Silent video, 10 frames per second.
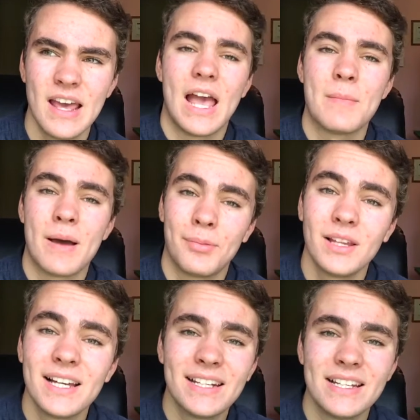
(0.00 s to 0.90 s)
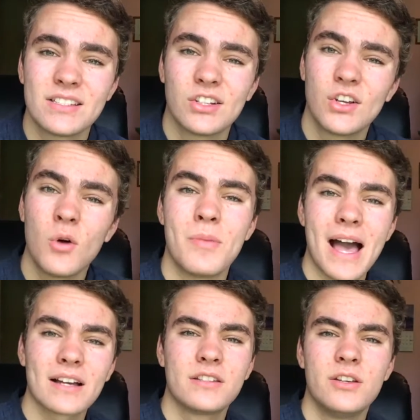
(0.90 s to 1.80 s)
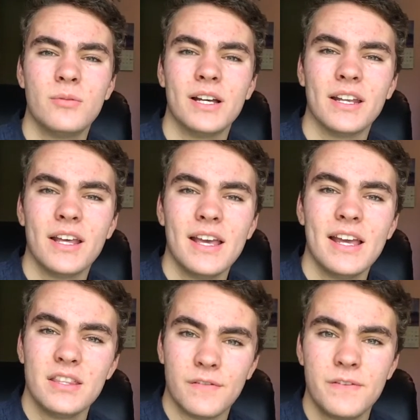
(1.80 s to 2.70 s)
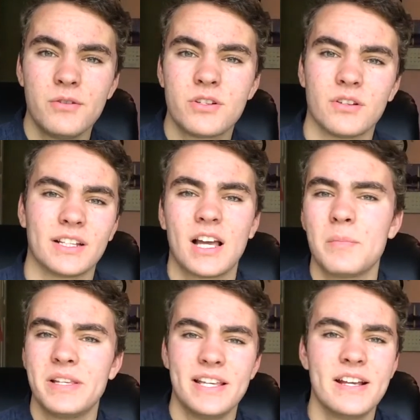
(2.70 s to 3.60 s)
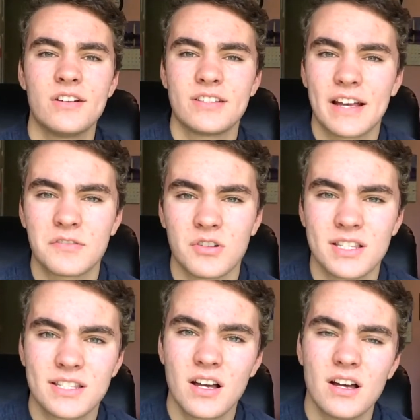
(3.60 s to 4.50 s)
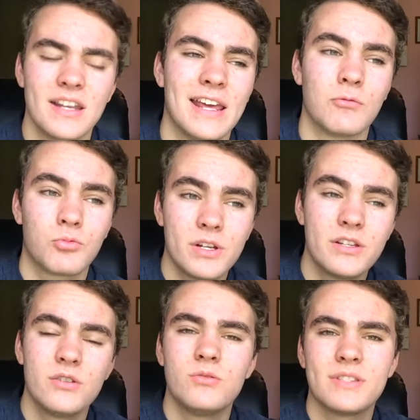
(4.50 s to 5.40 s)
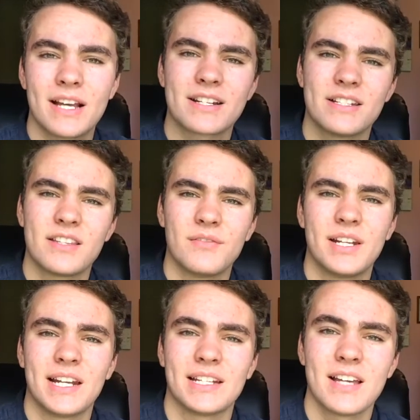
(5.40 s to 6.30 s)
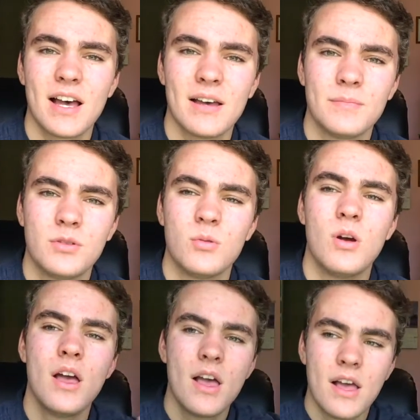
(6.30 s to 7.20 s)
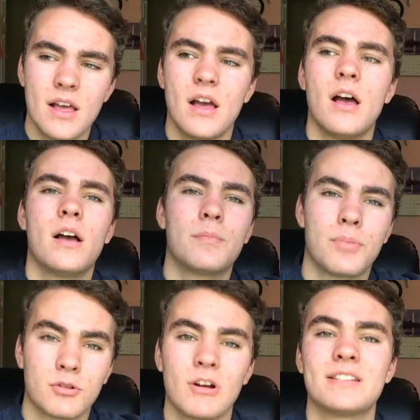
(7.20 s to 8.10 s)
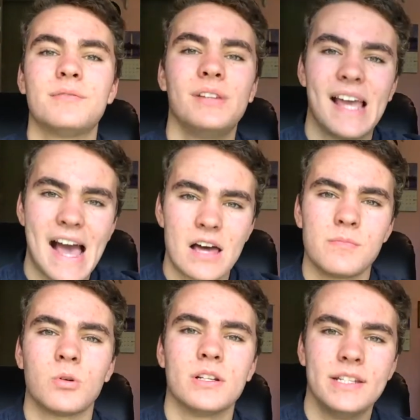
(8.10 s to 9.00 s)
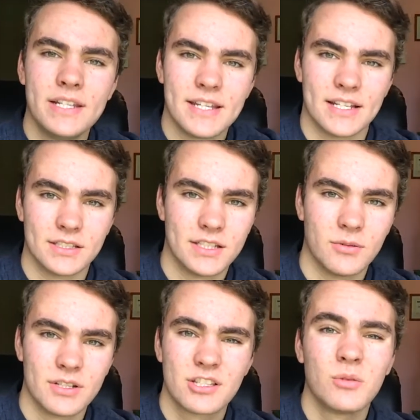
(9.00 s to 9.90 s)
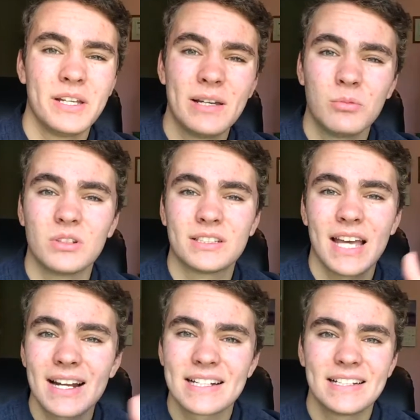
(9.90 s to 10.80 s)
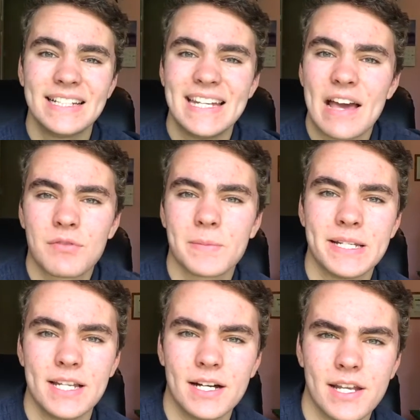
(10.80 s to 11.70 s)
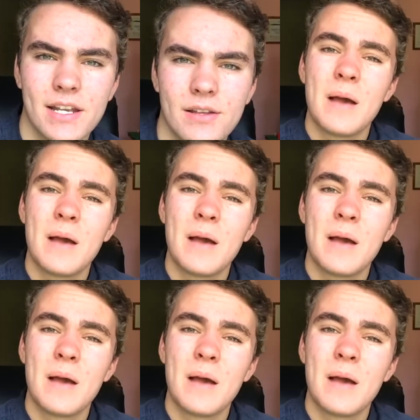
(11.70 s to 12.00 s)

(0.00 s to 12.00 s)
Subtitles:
And my plan is to go back to it in the future, in the coming years after it's done, and redo sections of it at a time to progressively add more details to it. So it will technically never be done.